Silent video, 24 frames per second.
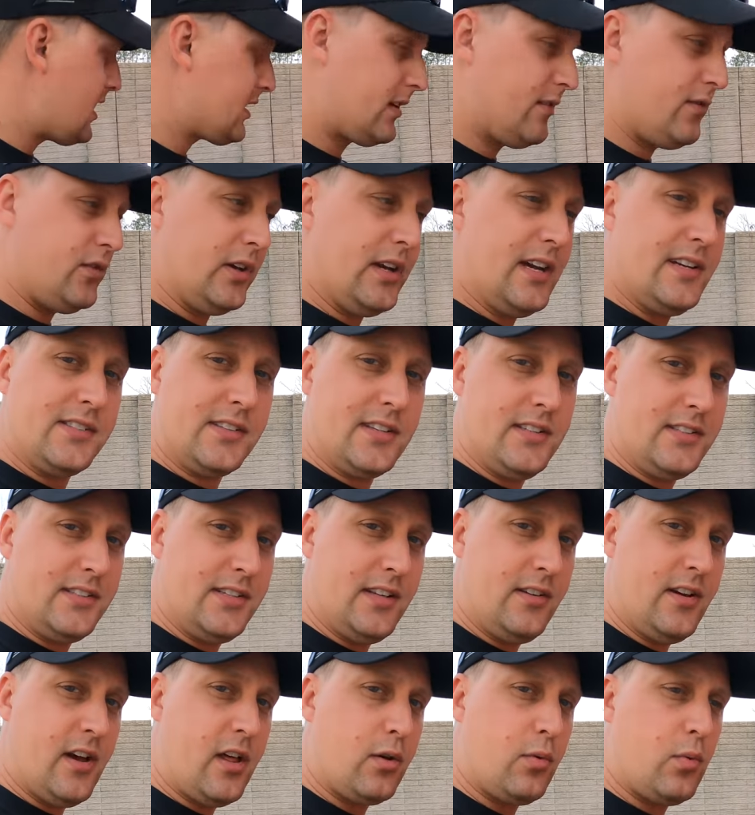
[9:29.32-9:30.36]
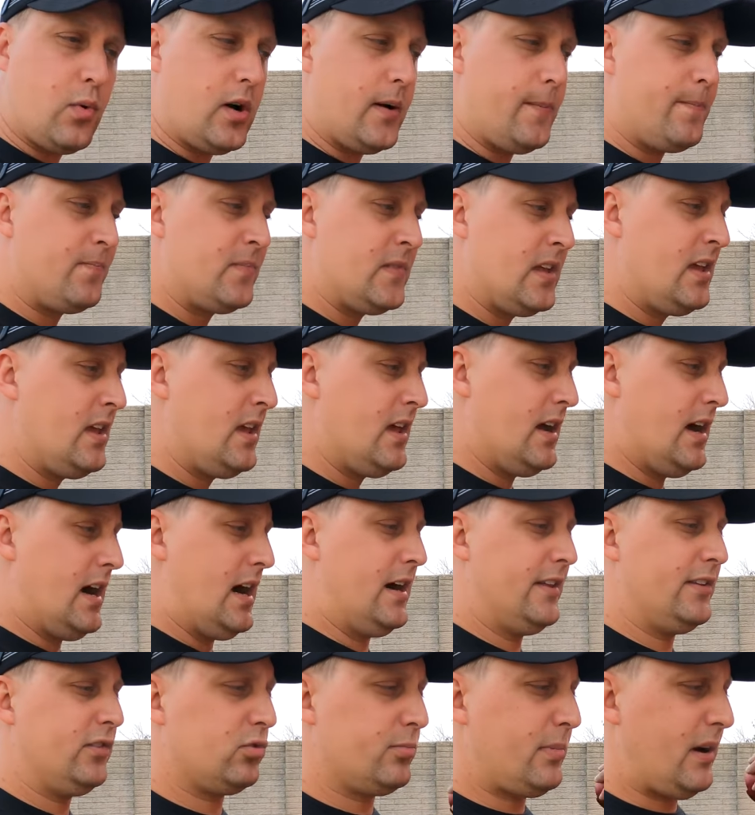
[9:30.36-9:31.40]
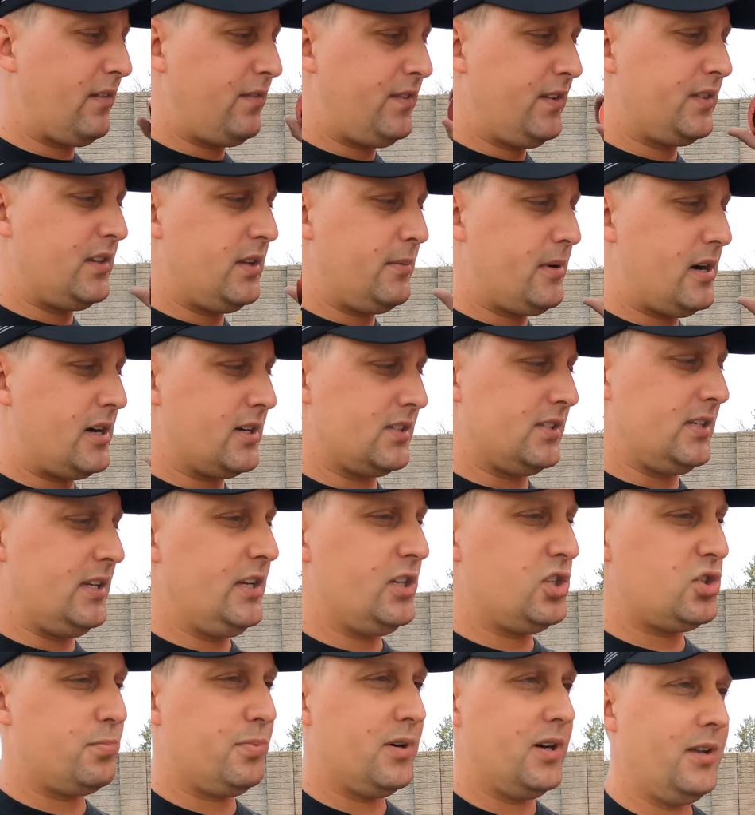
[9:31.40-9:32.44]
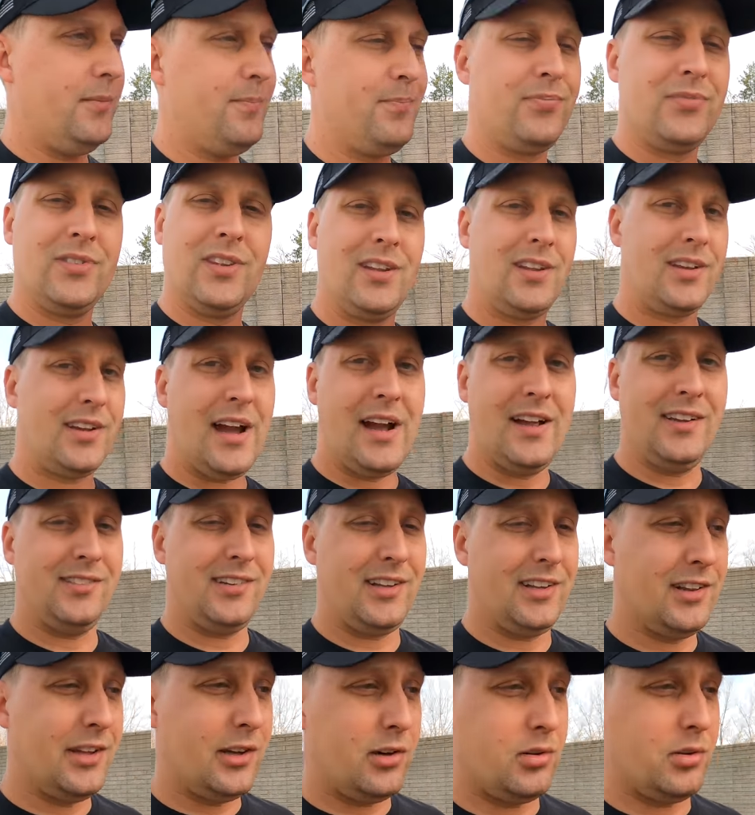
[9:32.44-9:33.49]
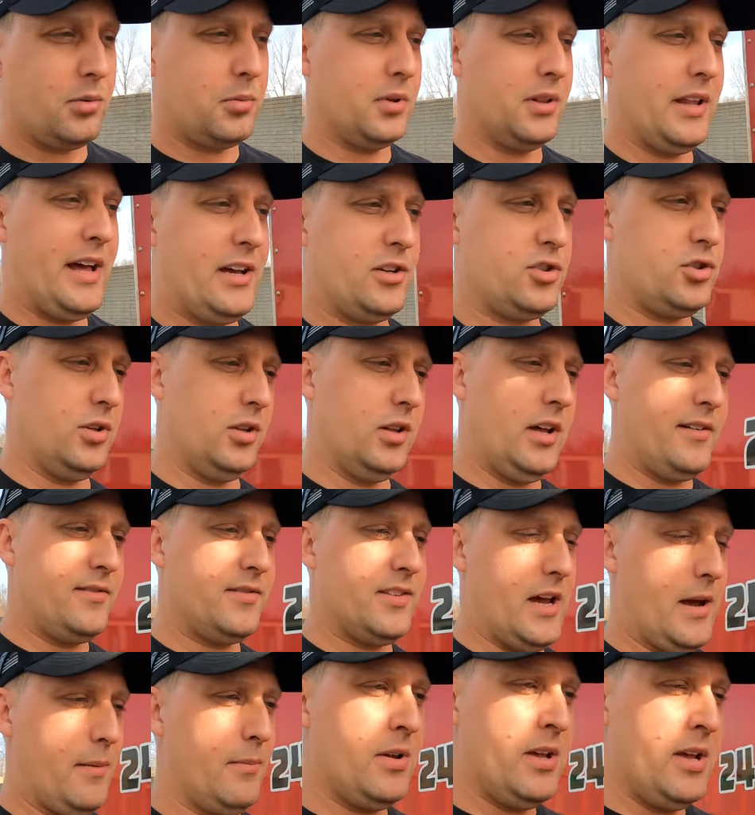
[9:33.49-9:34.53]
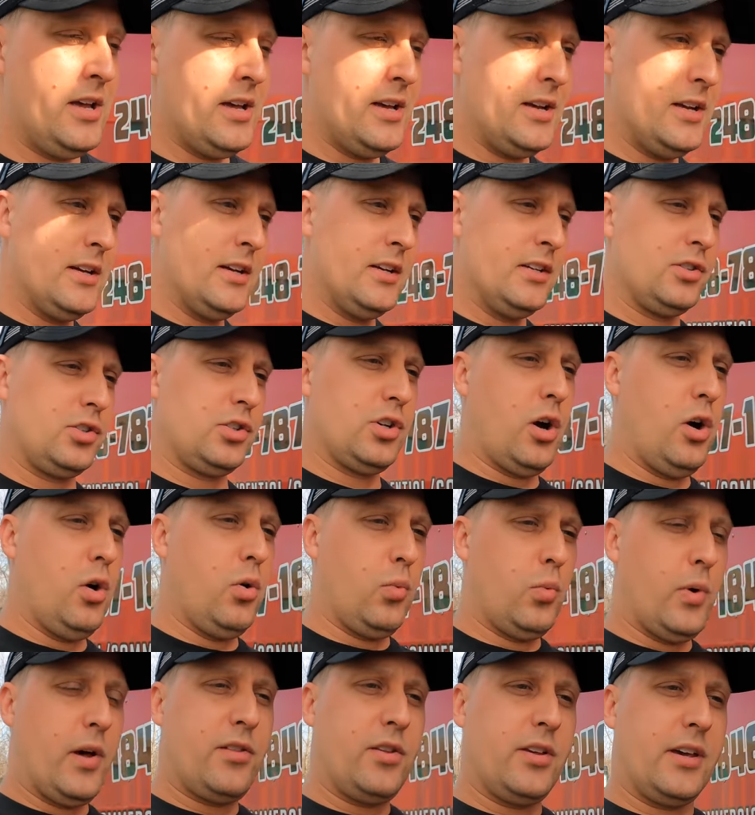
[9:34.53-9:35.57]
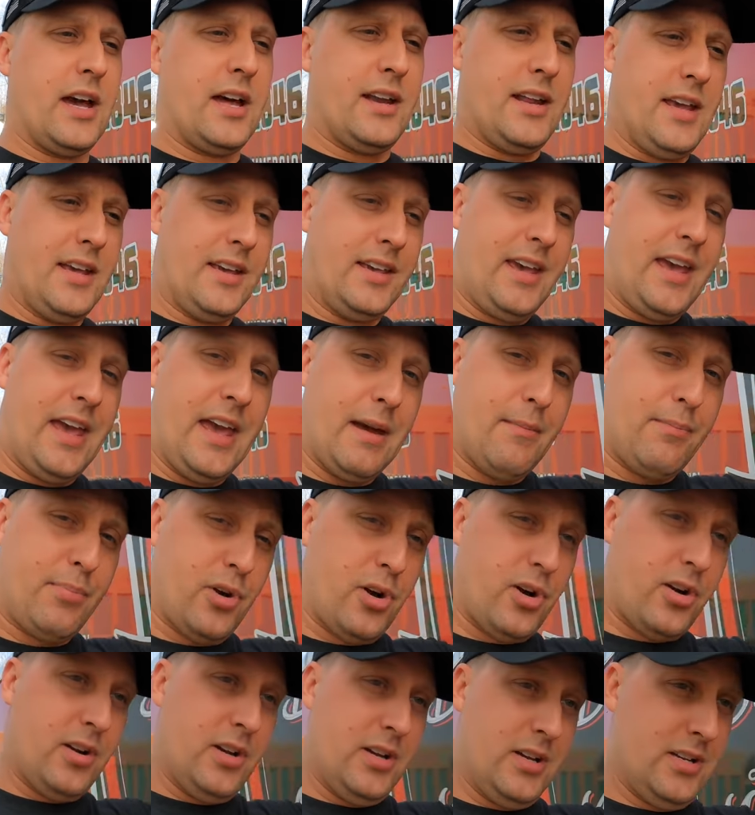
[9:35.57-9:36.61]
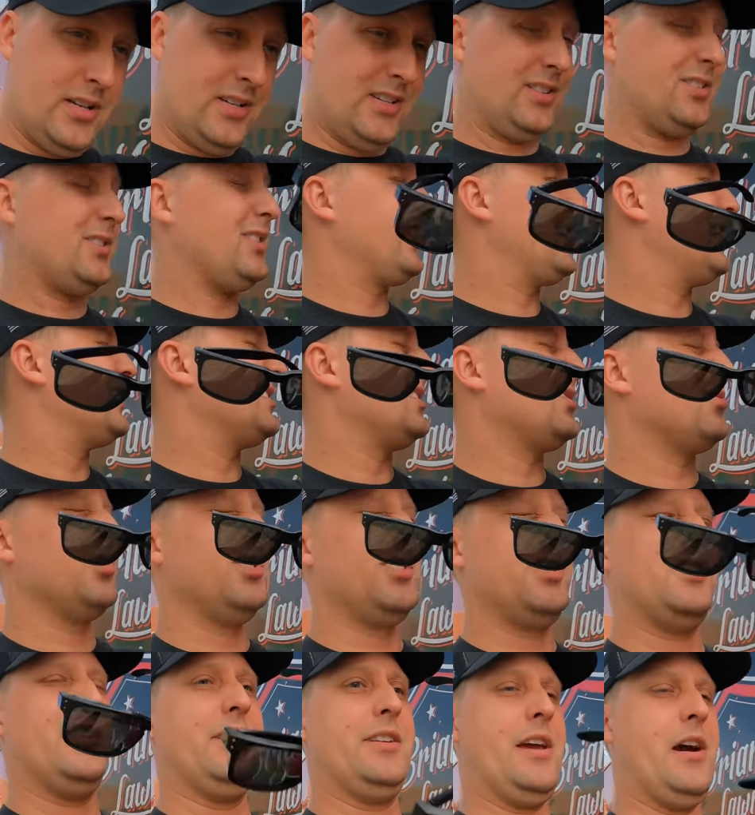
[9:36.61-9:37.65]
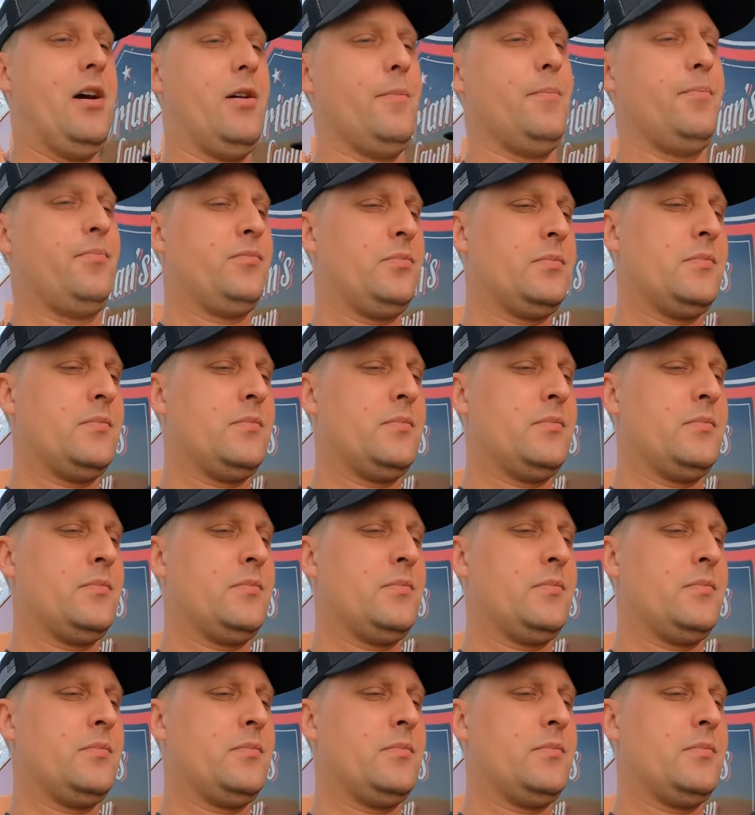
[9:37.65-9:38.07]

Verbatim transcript: if you guys can see the other one. These are about 50 bucks each, but guys, they literally will last you a lifetime. So whether you got a camper, sorry guys, it's really sunny out.